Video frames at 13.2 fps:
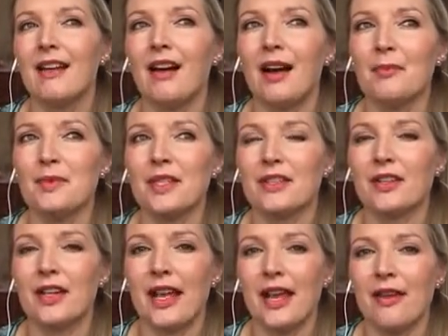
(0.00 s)
I'm just
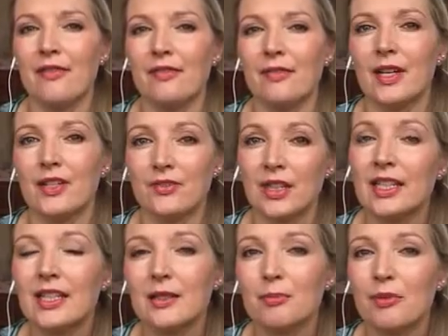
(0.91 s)
going to have a
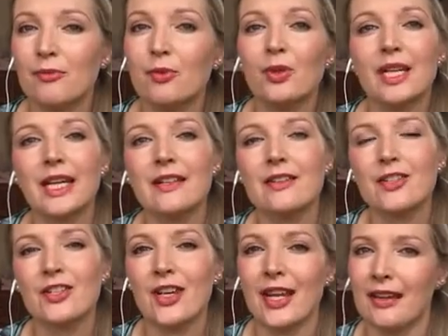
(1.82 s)
drink before
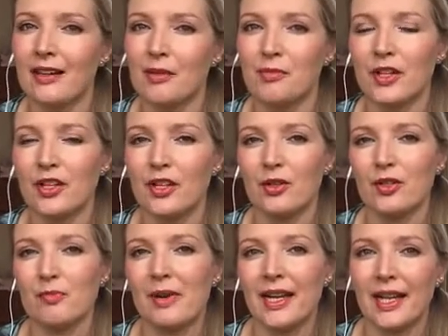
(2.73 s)
lunch, and I'm going to go
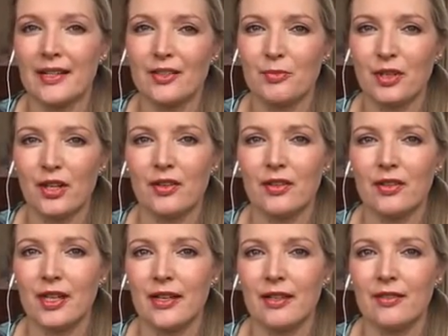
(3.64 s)
into my lunch
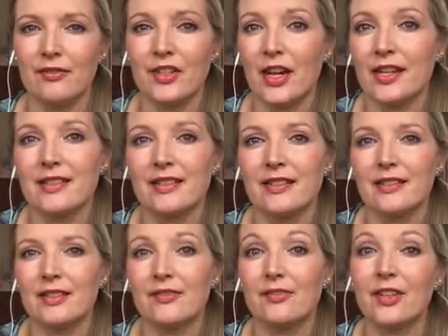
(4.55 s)
nice
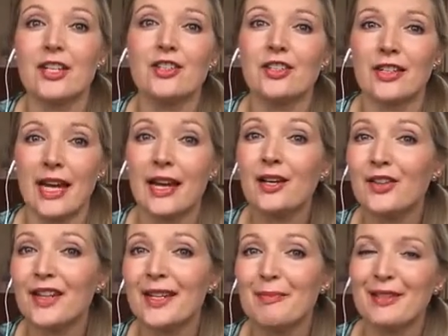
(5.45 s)
and fresh and
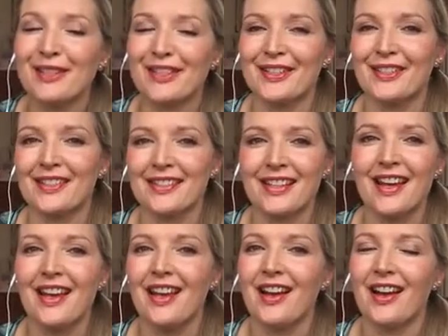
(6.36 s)
hungry, because
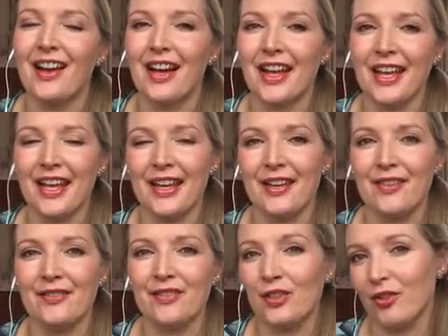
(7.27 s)
I
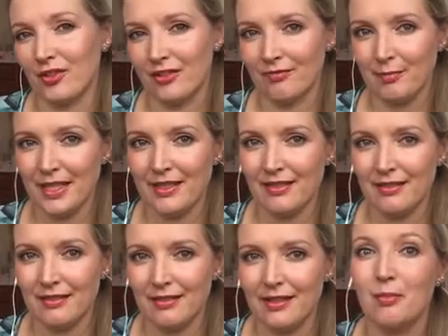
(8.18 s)
have not been
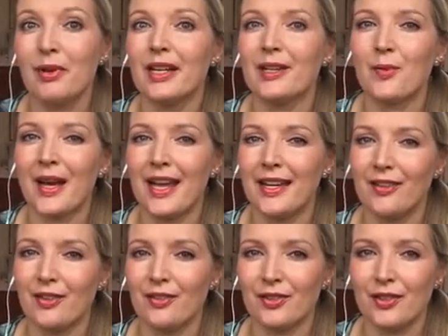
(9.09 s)
nibbling away
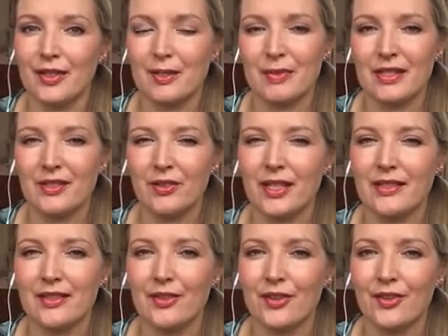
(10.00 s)
on Christmas
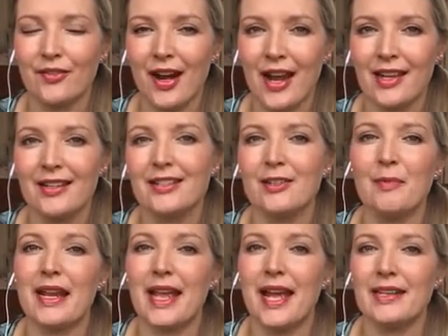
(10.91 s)
goodies that are around, no
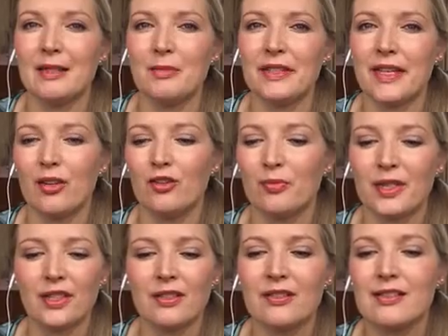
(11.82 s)
matter how tempting they look,
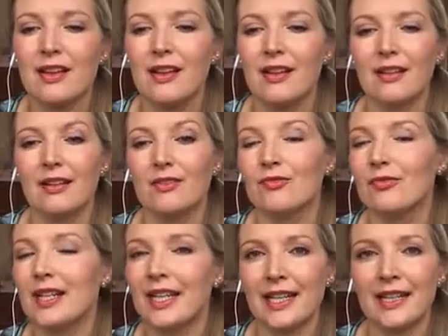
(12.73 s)
because
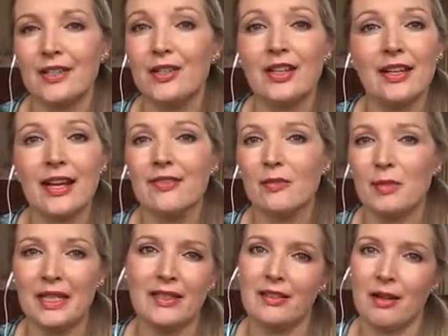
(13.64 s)
really, you can have them
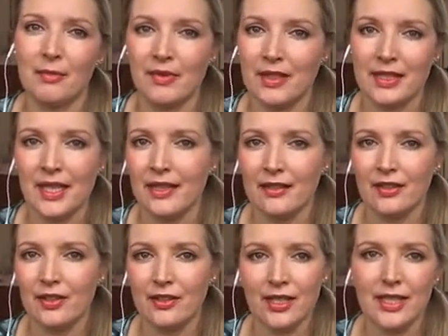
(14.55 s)
any time of the year. You
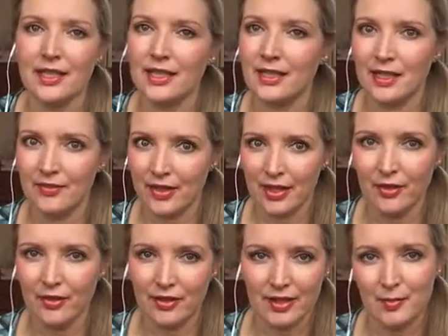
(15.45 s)
don't need to eat everything
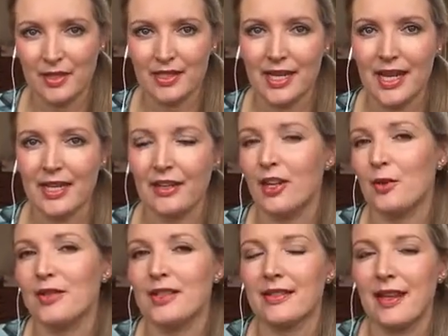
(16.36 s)
on Christmas Day. And I know
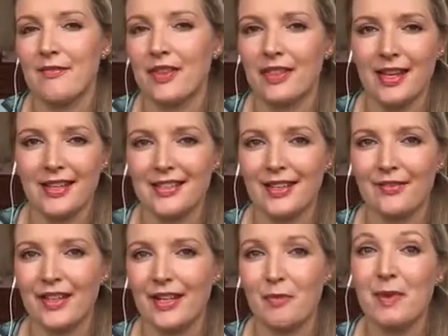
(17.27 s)
it's the same for
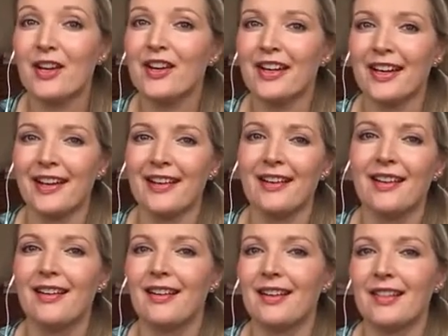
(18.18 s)
Thanksgiving in America,
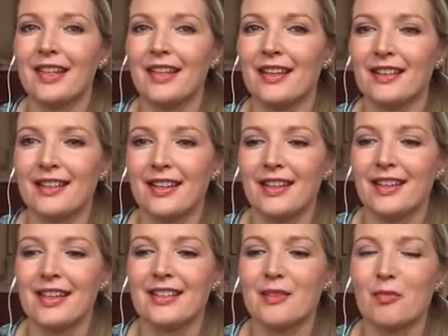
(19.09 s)
that
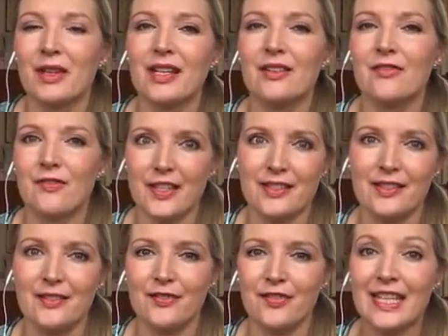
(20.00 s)
it's a big
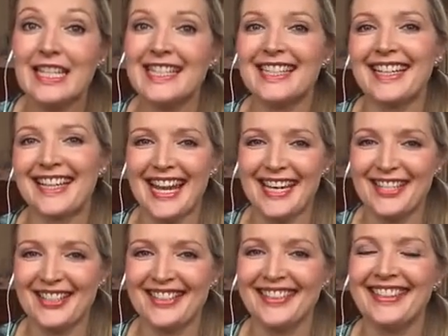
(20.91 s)
festive eating
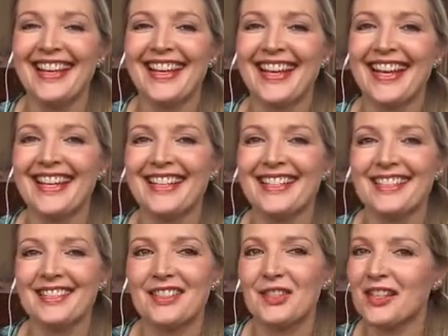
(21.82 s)
occasion, and
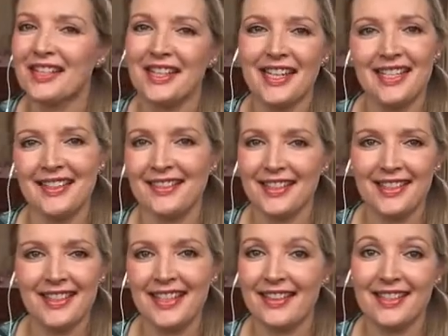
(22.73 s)
you can eat
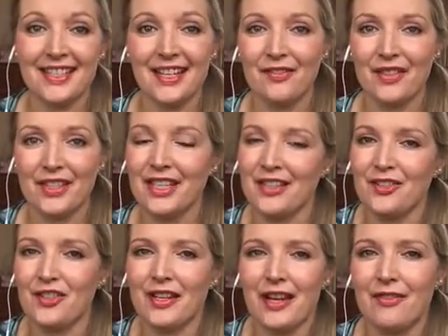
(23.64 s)
any other day of the year. You
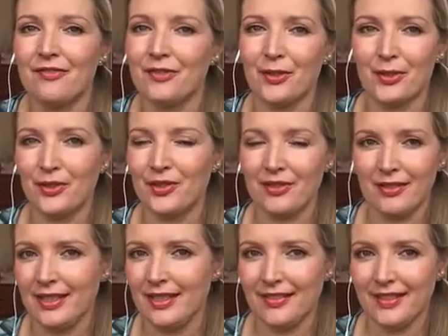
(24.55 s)
can have food
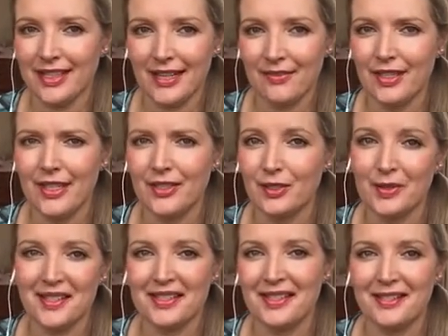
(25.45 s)
any other day of the year to
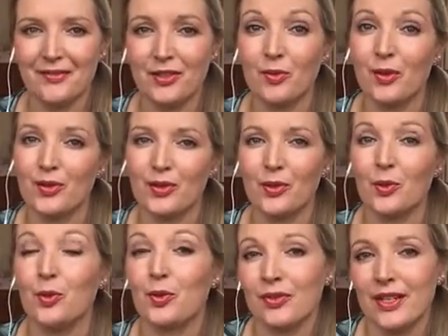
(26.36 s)
excess if you want to,
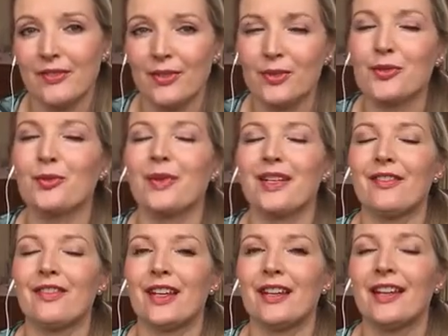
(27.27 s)
or treat foods or
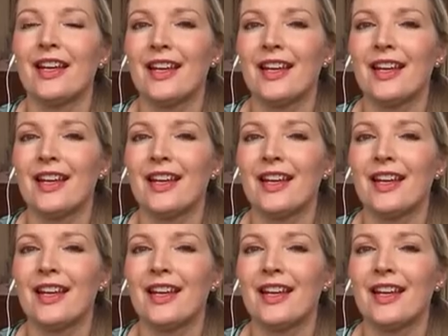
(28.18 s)
whatever.